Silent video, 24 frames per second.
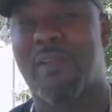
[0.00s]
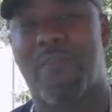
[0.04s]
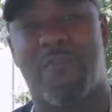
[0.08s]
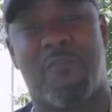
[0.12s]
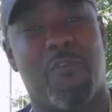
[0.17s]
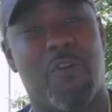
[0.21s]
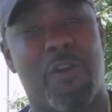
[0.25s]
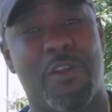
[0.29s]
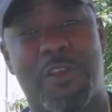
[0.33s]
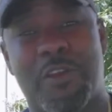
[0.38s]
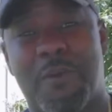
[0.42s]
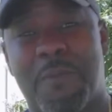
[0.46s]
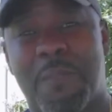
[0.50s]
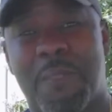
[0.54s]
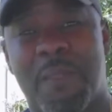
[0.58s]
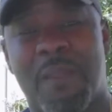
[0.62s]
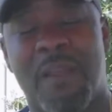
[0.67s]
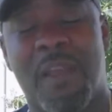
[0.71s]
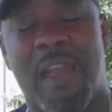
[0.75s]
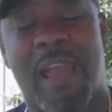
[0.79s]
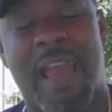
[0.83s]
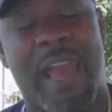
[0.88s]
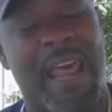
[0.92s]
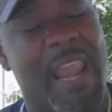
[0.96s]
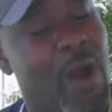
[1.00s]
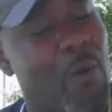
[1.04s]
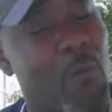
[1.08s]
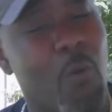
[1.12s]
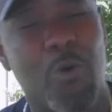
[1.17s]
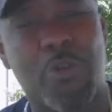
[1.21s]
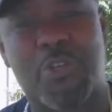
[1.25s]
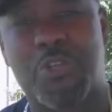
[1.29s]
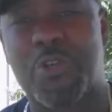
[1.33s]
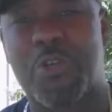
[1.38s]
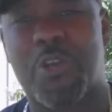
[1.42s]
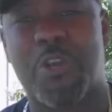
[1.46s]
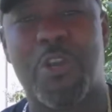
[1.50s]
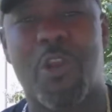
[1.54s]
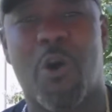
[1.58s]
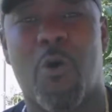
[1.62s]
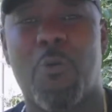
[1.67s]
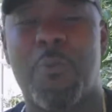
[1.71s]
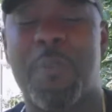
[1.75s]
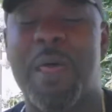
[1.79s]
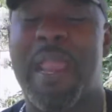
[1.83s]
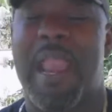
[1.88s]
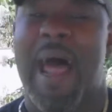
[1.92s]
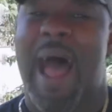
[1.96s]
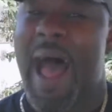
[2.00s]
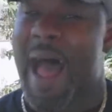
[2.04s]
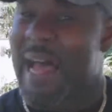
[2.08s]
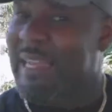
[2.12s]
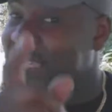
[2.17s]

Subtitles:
for you. And I want you to know that I